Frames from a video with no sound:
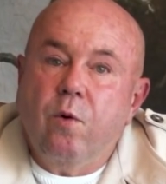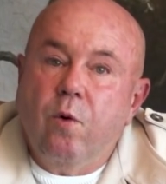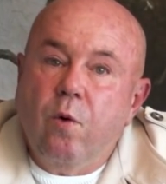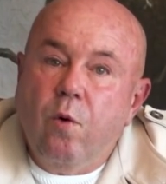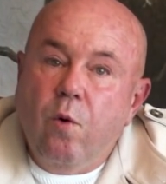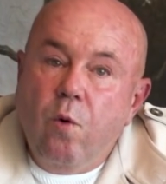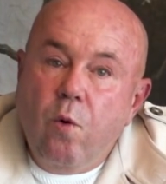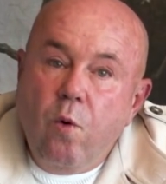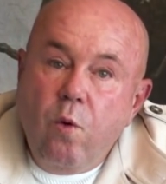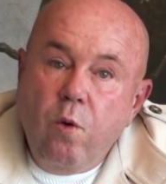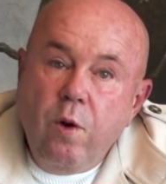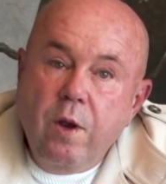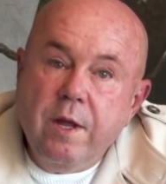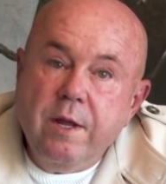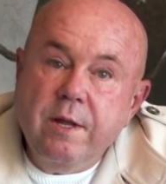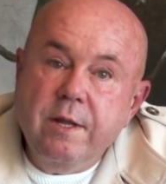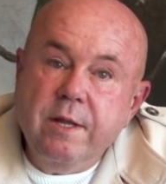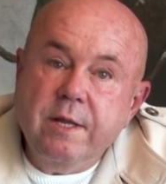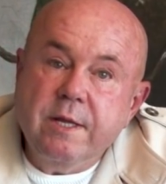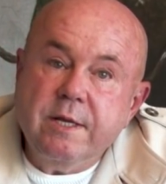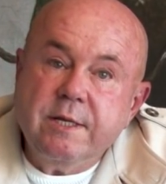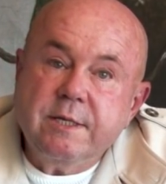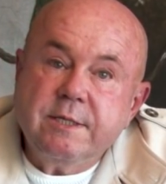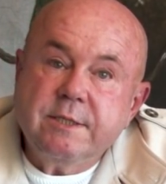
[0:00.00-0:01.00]
All
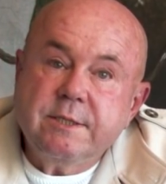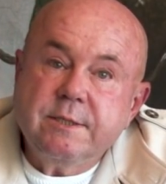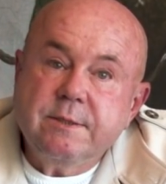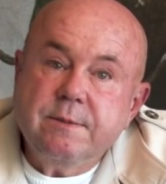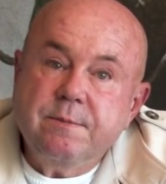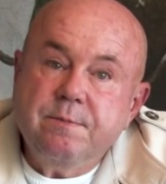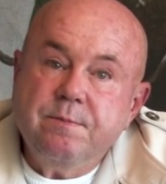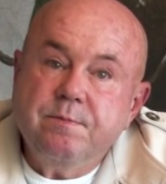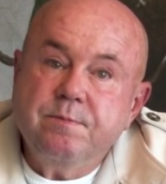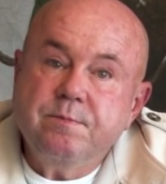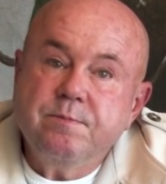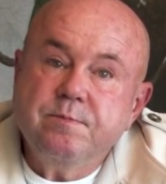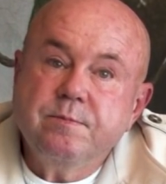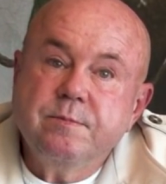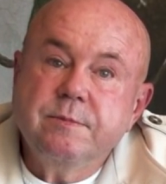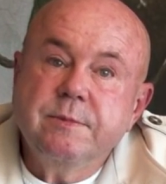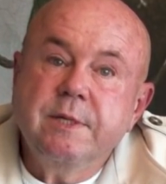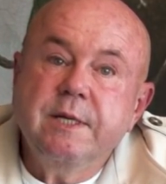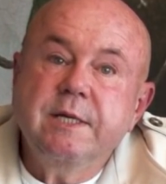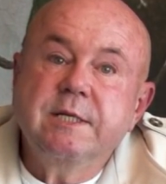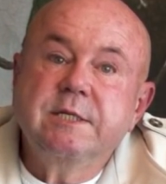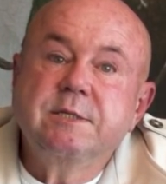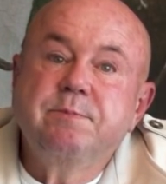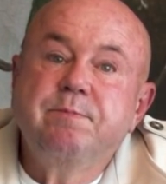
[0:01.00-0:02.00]
learners,
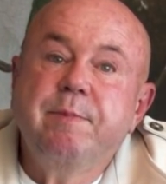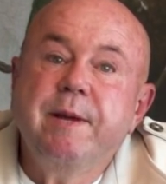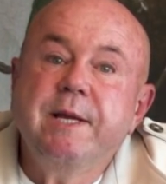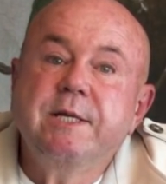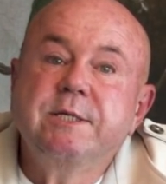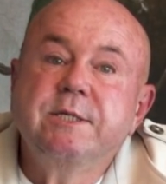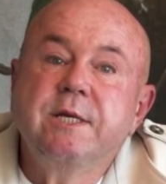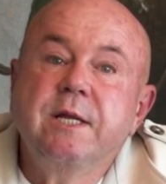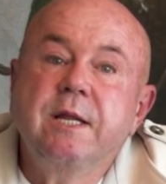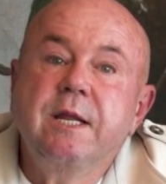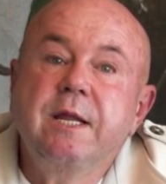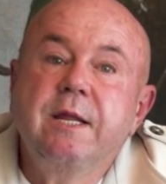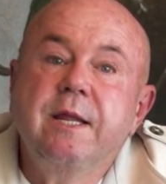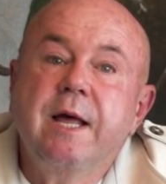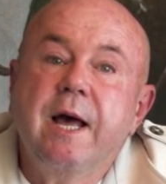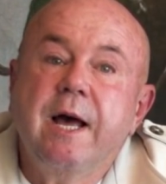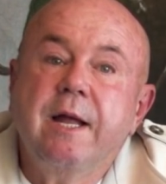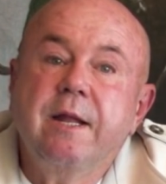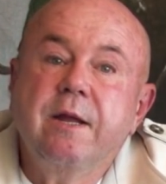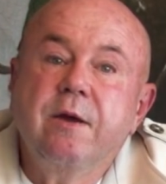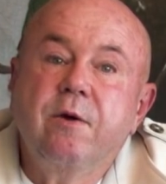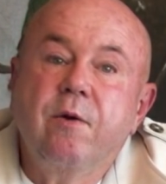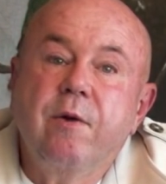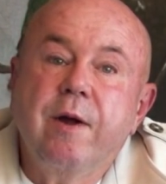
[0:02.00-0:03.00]
especially the
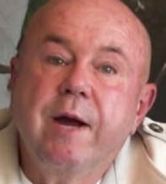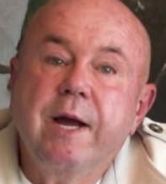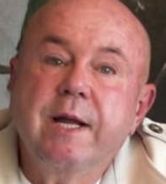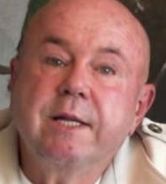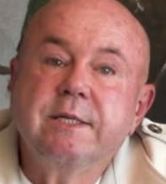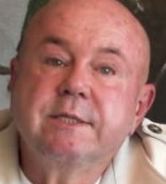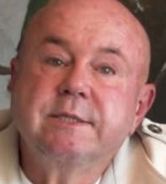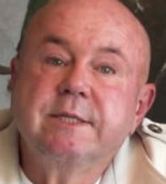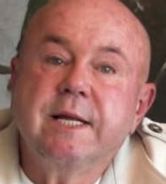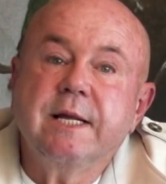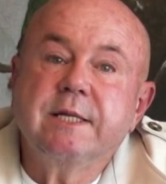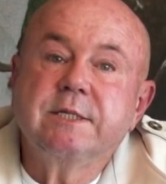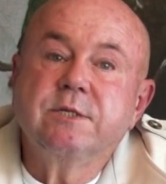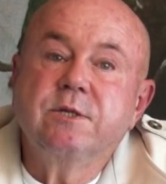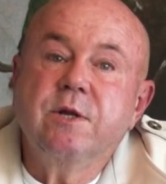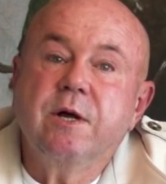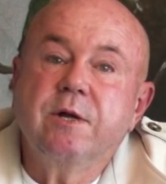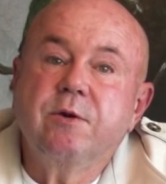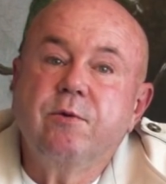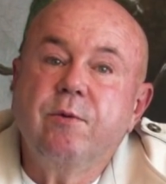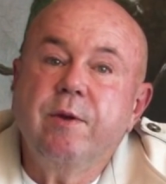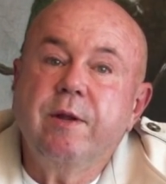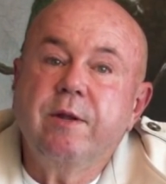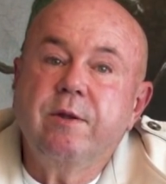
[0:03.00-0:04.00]
other grades that's
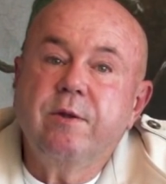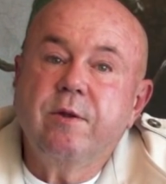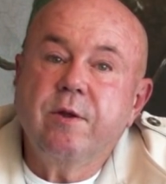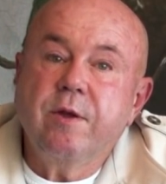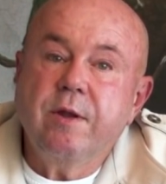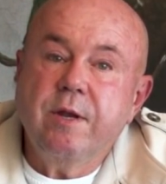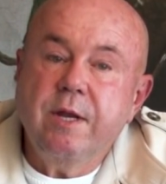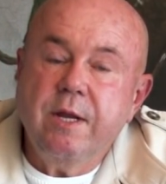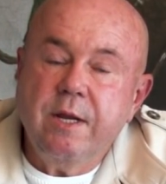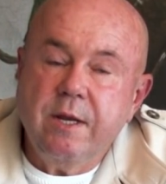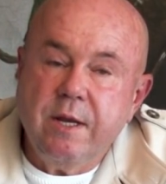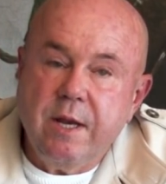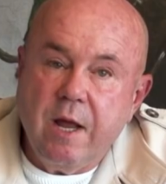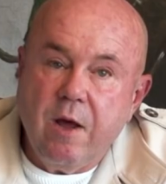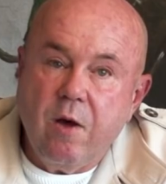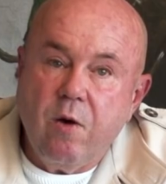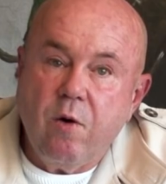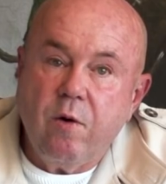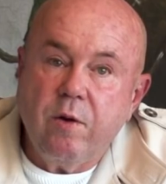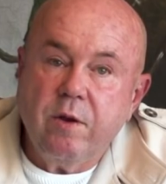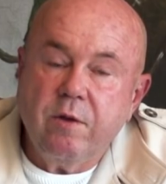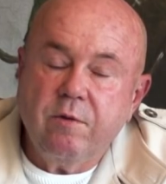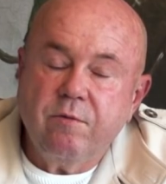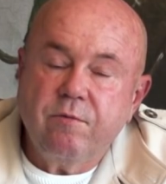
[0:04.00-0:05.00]
not returning now
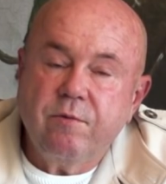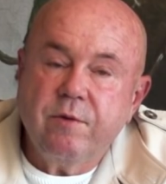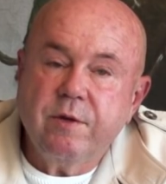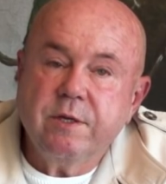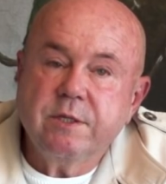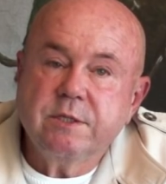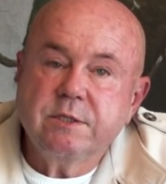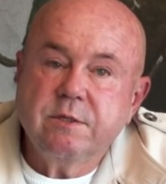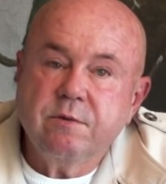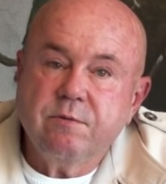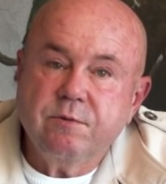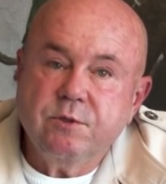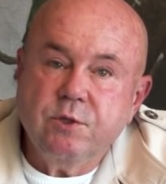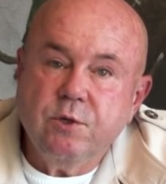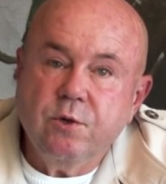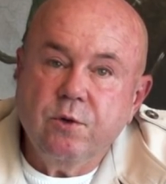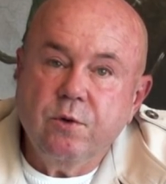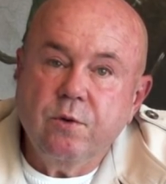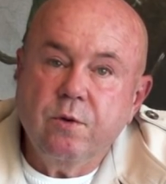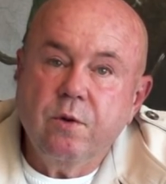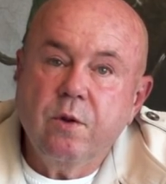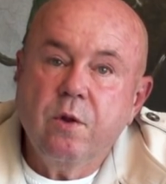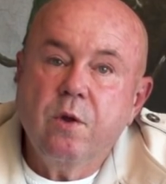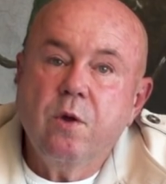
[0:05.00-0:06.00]
on the 1st of
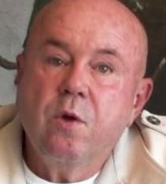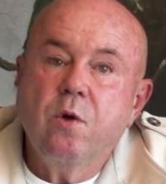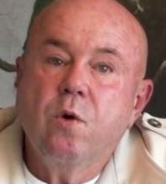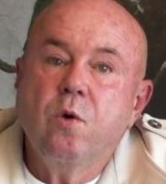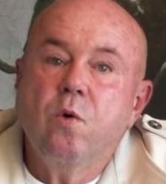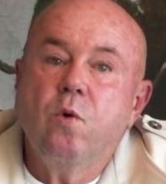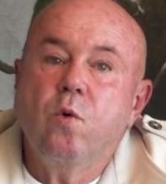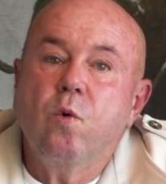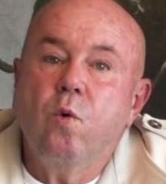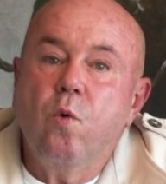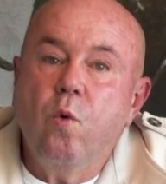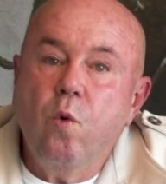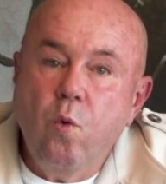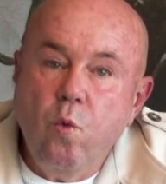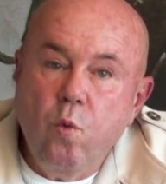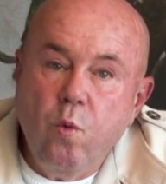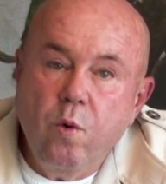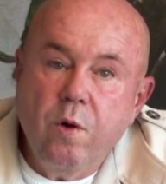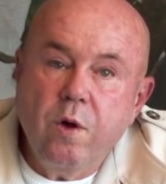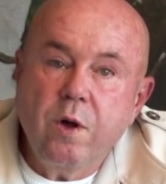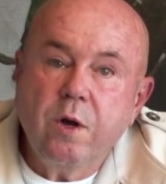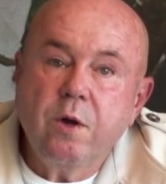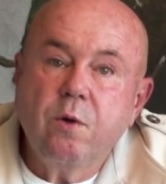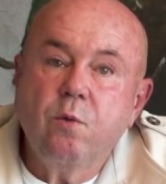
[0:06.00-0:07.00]
June, all
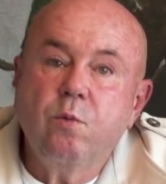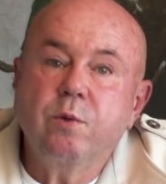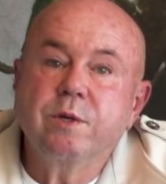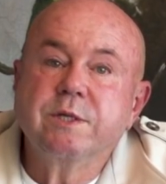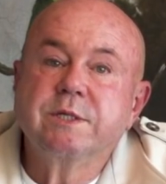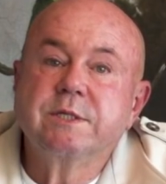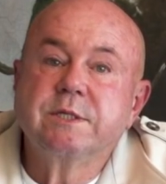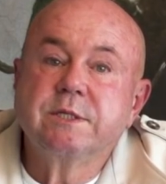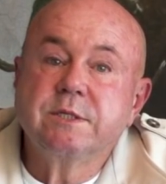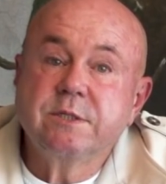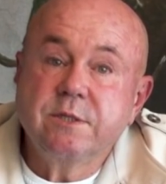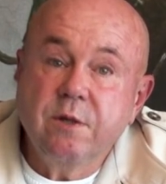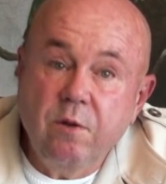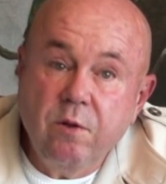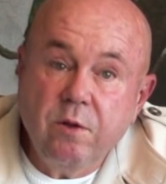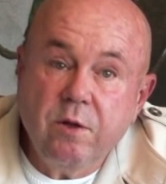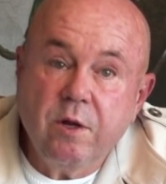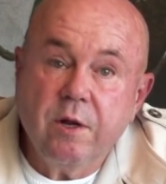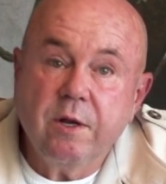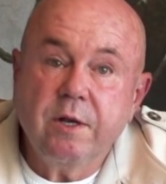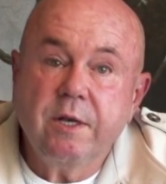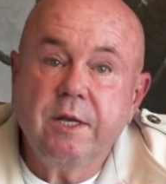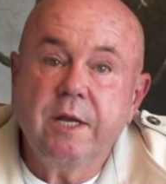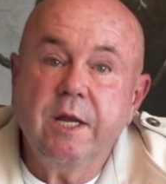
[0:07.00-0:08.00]
work will still
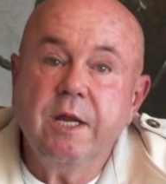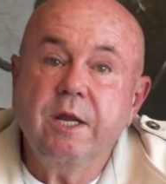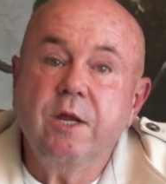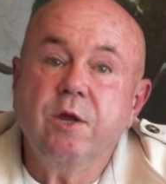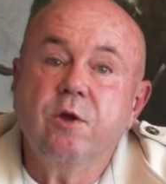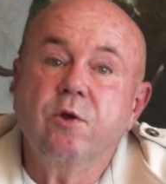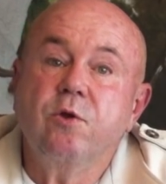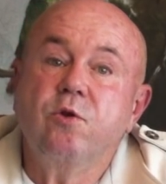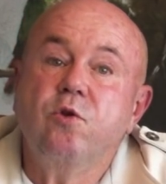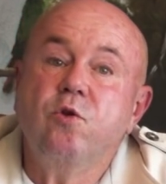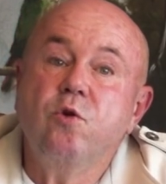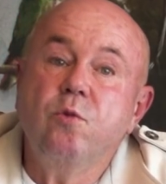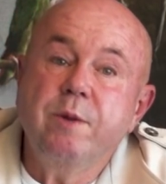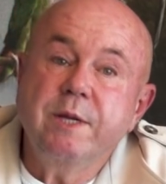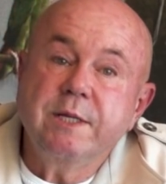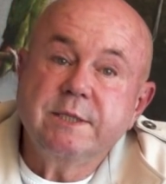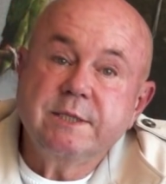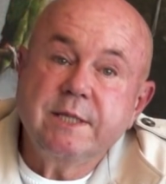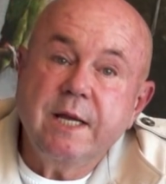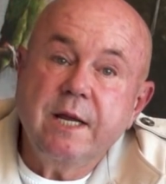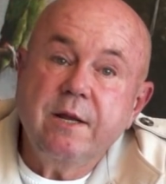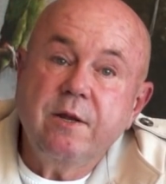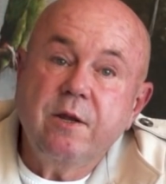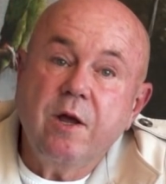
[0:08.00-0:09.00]
continue to be
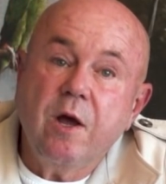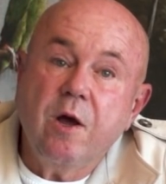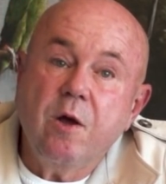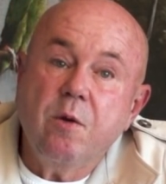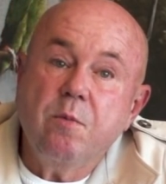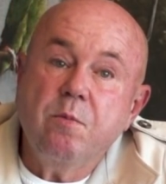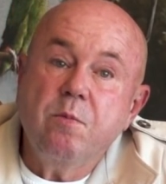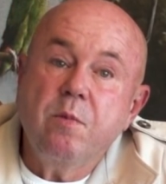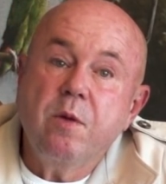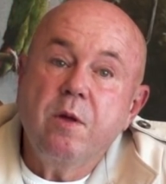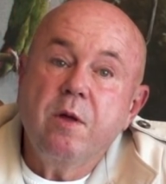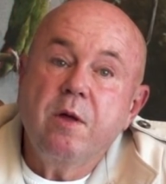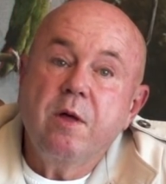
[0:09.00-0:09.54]
sent home